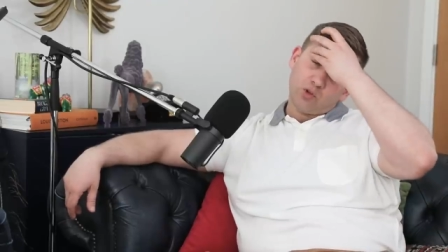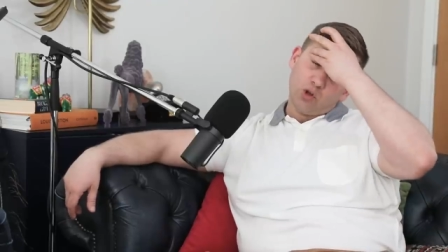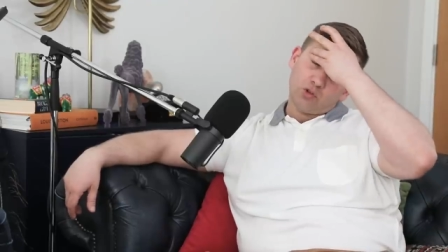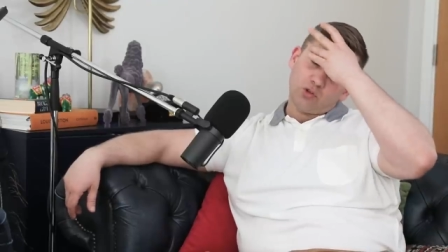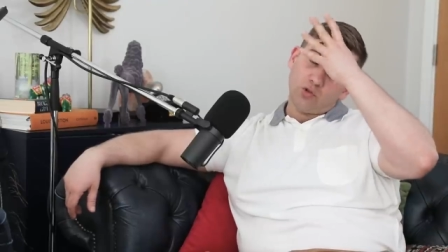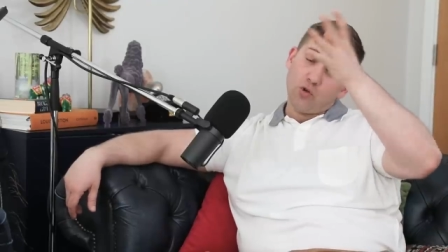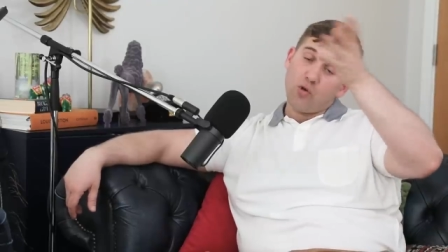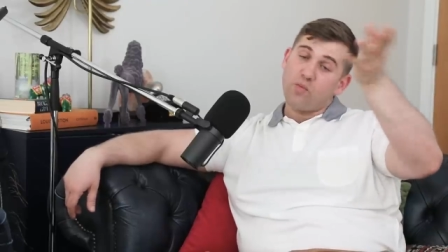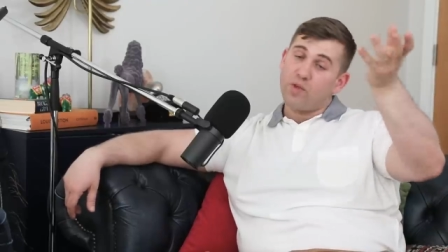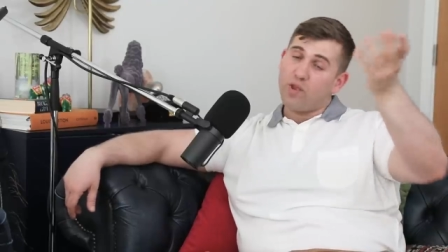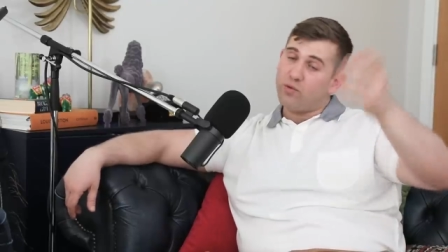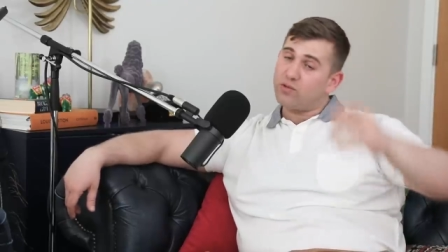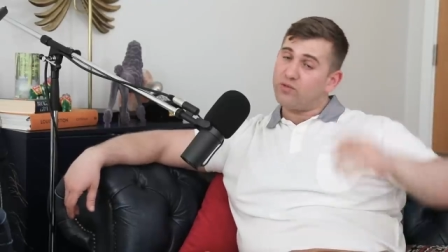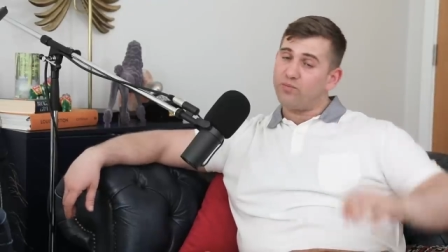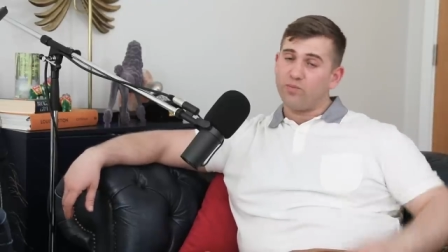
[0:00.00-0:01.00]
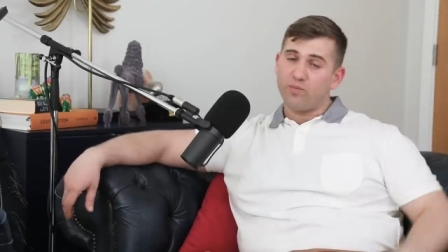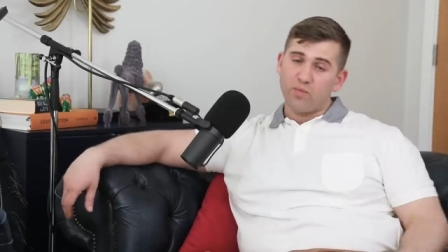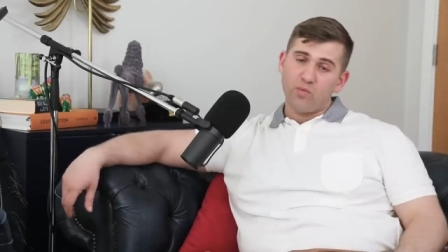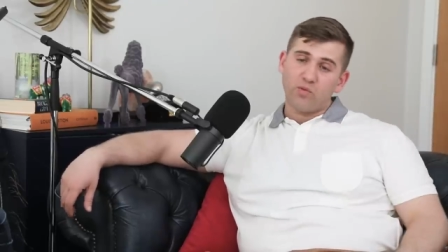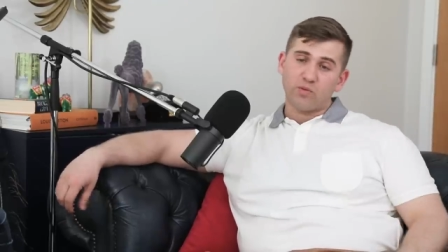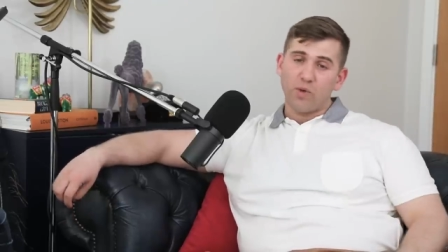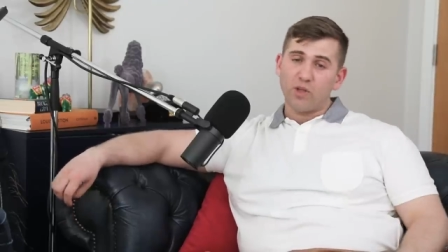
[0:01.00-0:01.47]
got to know me, it
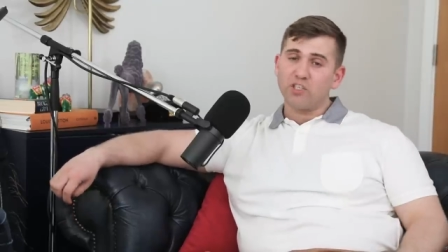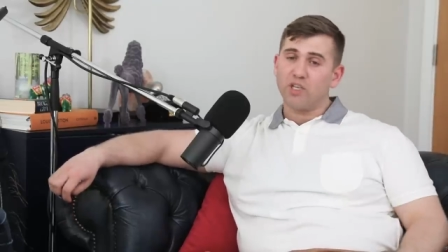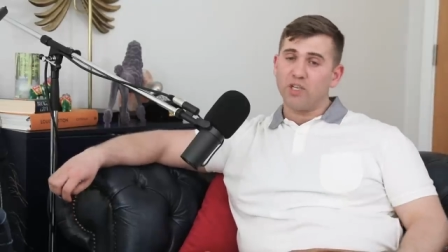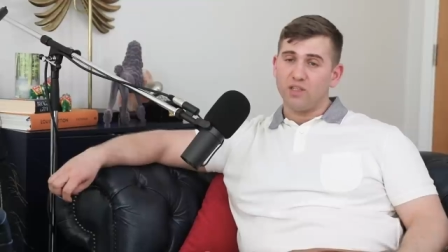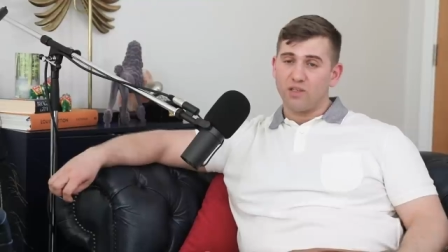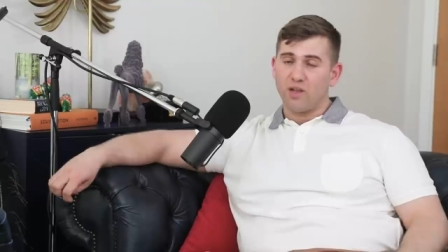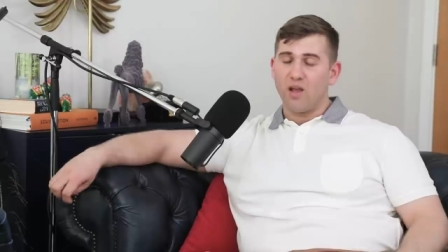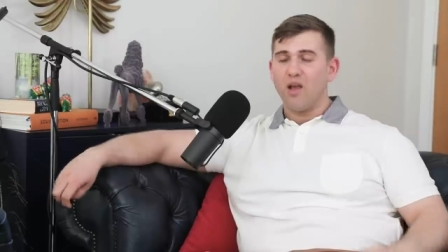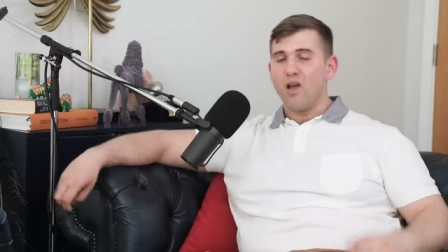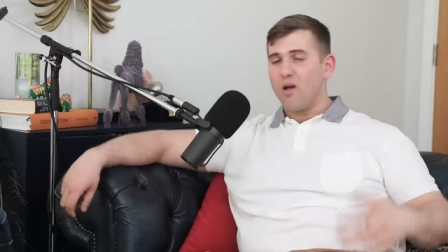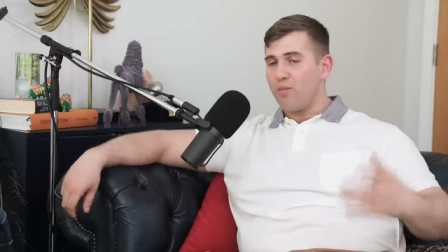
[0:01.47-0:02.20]
was much easier.